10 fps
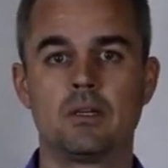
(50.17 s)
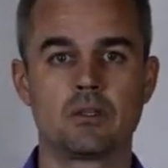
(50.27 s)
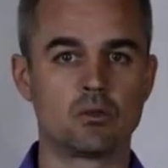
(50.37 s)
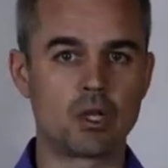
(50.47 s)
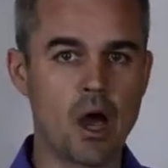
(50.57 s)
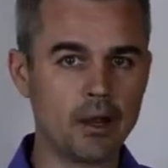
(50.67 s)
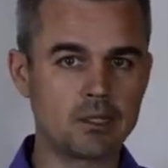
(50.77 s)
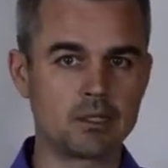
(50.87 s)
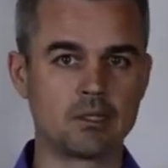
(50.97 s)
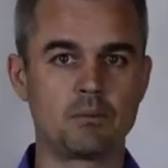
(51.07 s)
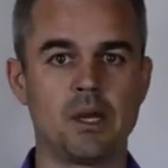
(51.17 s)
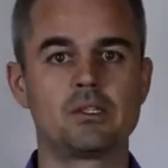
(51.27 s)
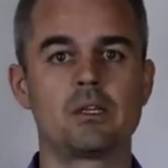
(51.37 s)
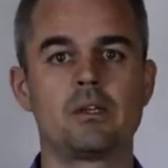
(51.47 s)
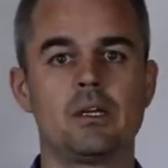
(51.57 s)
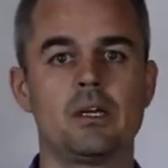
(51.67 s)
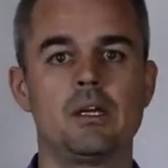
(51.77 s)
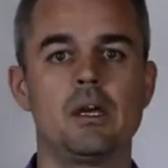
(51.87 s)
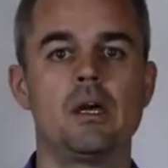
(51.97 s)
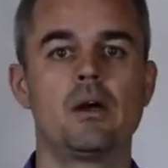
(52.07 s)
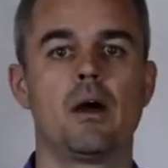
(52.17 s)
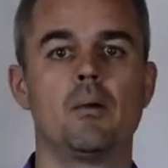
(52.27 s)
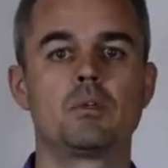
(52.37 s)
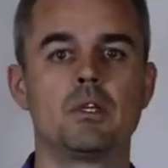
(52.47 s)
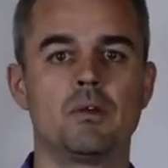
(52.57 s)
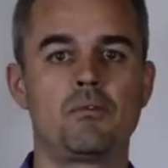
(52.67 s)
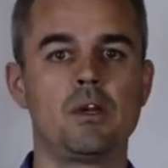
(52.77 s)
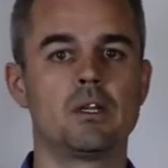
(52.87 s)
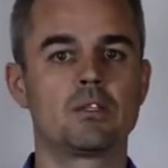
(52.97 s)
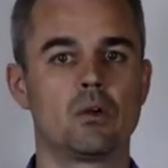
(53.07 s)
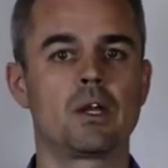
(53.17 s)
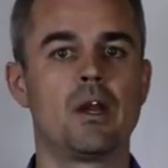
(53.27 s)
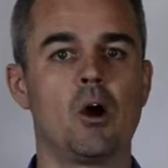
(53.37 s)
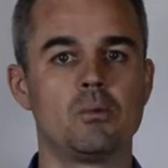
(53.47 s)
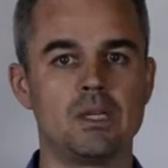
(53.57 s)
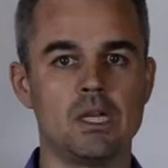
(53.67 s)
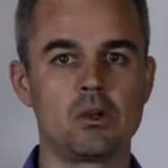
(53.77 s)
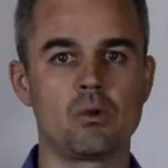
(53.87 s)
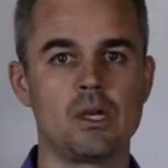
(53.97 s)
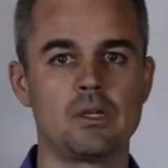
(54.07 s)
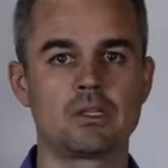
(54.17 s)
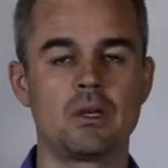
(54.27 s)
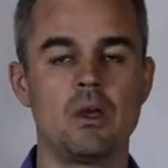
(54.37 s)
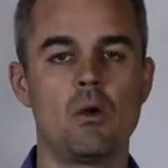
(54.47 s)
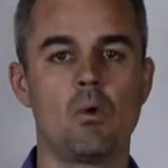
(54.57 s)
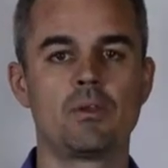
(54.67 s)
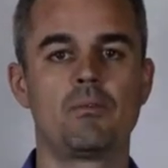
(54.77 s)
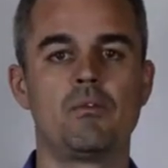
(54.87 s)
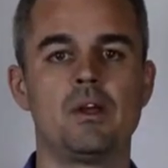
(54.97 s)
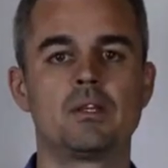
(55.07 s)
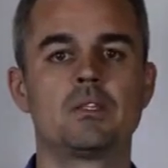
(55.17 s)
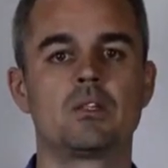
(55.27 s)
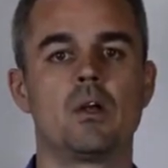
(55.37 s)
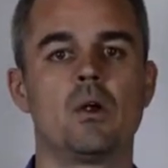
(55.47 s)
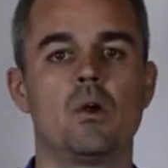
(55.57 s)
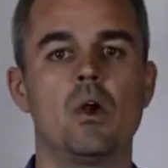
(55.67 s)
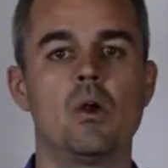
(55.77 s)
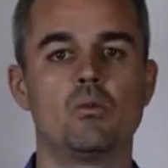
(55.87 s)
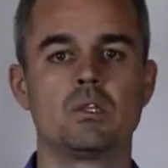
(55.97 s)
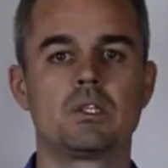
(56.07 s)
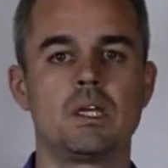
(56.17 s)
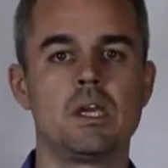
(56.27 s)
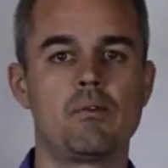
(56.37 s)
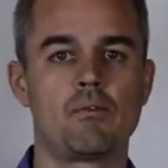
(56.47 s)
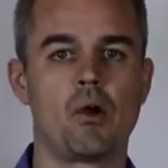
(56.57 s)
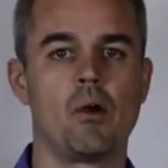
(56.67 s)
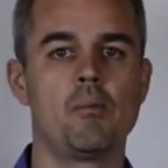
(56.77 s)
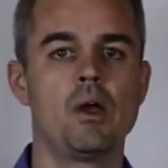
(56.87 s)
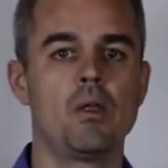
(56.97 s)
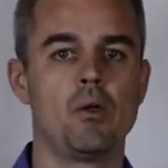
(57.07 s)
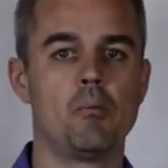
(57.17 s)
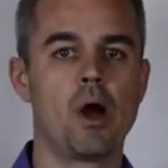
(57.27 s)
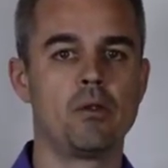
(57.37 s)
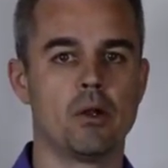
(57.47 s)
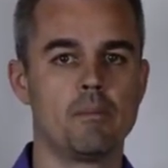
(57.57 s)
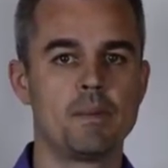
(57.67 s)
So toxins basically um, to the fetus. So it can help decrease what the fetus is going to receive from the mother.